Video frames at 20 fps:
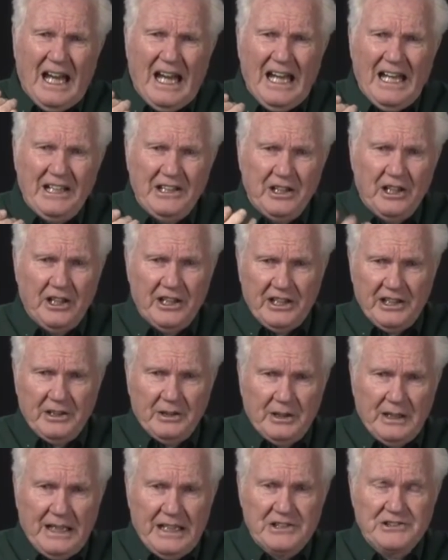And uh,
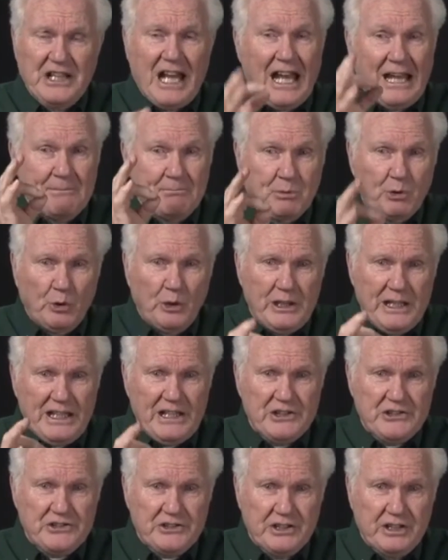as I
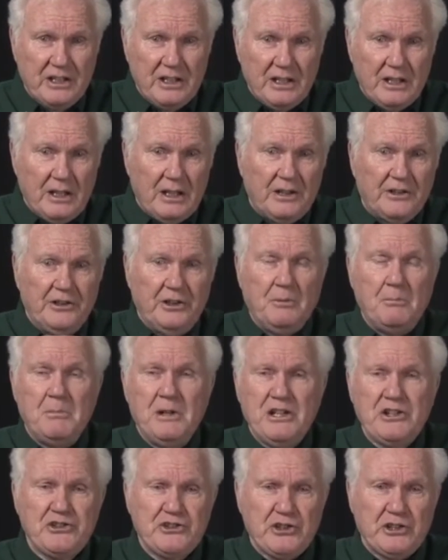preached, the
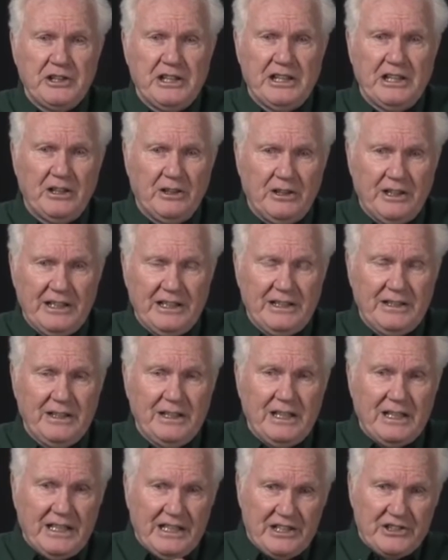missionary,
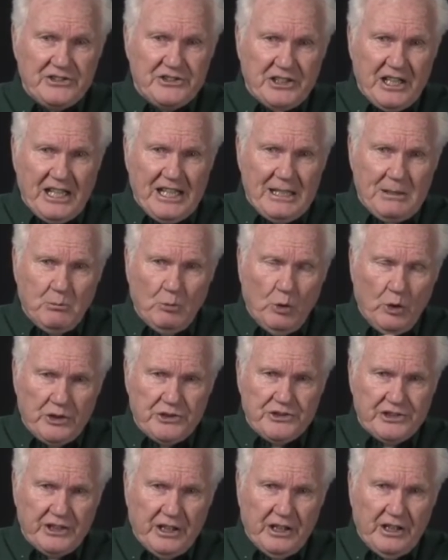his name
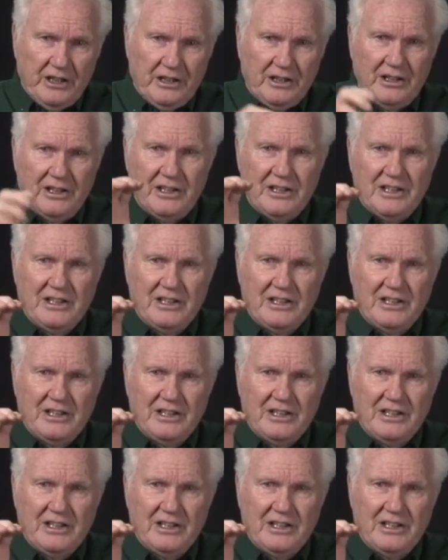was uh,